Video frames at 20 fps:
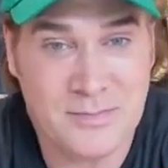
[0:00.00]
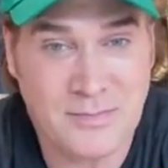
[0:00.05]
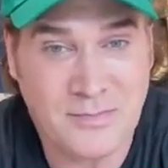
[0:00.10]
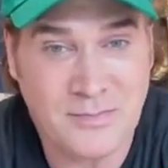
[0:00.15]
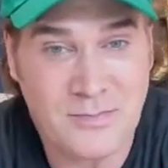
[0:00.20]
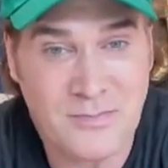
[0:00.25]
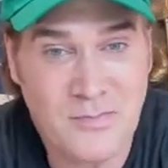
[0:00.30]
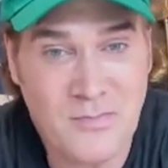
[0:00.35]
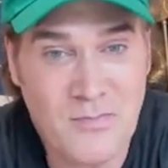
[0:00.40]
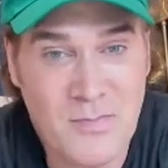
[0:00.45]

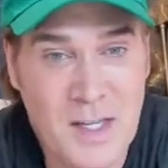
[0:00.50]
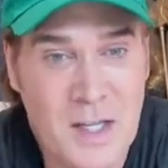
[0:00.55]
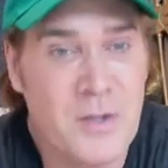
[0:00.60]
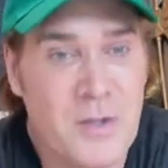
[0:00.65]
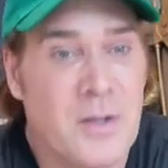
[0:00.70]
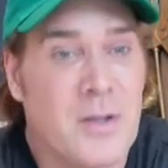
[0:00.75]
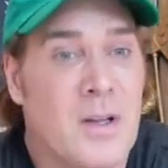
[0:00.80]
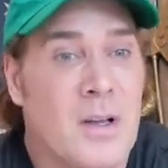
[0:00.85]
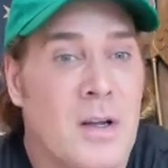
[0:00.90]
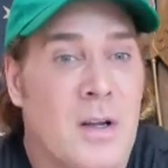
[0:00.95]

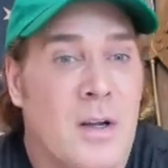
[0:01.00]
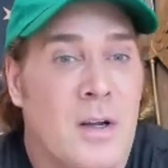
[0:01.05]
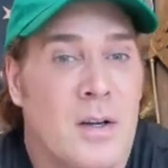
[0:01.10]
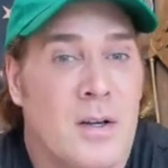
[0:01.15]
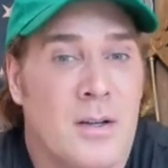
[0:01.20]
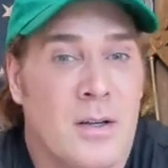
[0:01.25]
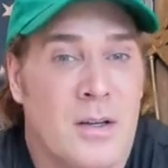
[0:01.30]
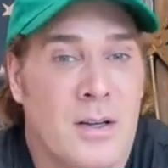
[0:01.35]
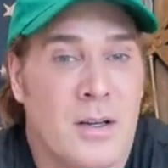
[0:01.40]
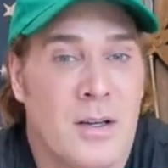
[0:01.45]

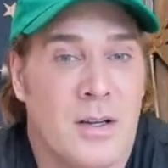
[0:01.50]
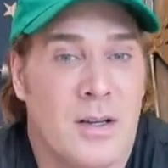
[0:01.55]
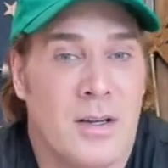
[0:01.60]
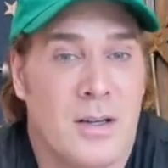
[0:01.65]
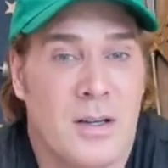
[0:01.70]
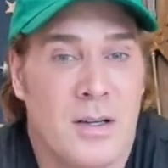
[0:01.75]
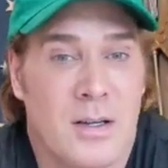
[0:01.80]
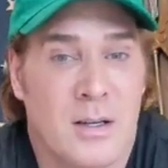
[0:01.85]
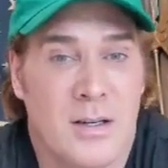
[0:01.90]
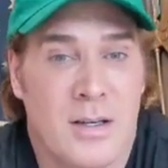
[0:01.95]

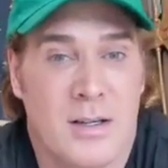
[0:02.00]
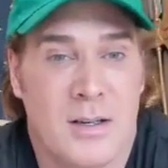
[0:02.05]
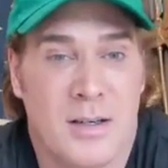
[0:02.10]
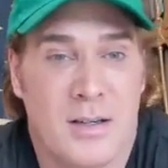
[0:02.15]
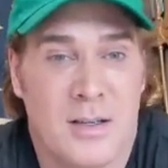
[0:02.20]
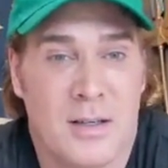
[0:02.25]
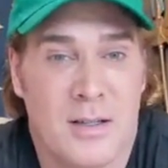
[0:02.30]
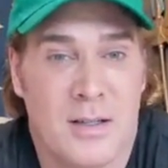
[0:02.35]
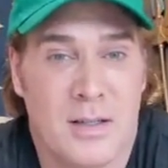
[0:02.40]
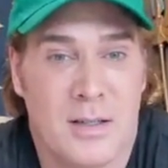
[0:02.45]

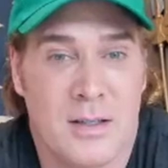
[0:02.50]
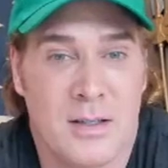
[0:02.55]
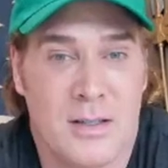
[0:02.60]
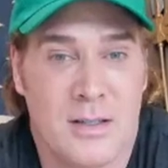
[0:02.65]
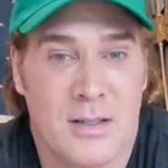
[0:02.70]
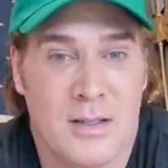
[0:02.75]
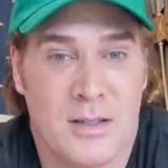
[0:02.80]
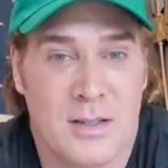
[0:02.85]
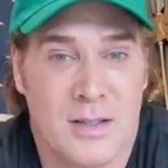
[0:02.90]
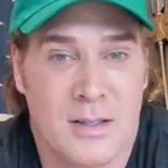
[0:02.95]

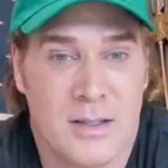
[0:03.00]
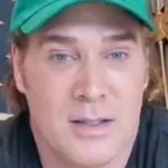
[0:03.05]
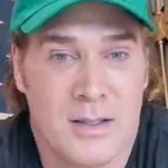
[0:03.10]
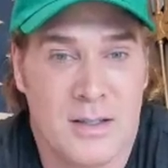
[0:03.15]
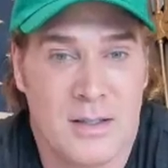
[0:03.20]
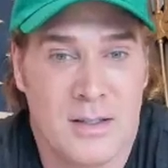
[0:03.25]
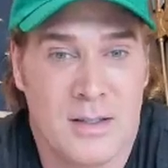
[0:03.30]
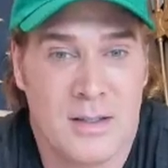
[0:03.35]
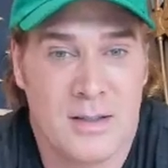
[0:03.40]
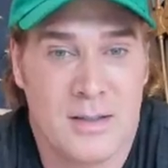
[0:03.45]

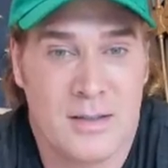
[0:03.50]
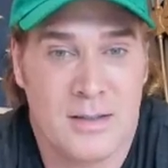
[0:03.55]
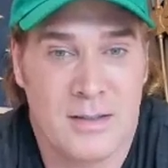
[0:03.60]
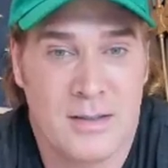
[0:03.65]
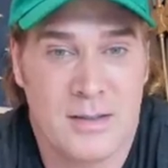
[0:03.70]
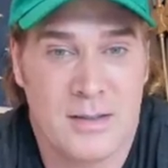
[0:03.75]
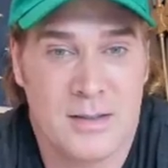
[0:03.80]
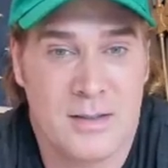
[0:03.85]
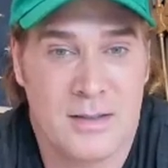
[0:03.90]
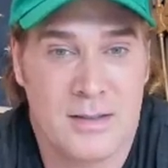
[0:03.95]

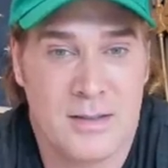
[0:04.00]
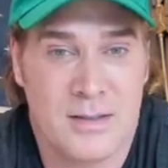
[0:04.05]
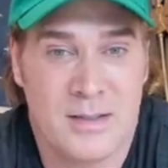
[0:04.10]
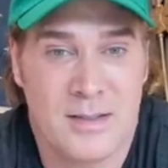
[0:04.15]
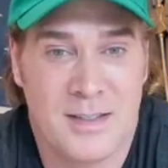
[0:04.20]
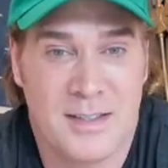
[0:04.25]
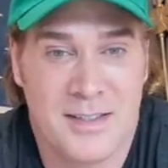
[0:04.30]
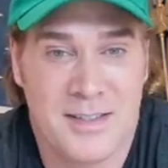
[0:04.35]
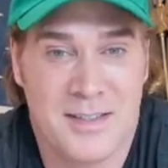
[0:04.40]
(not speaking)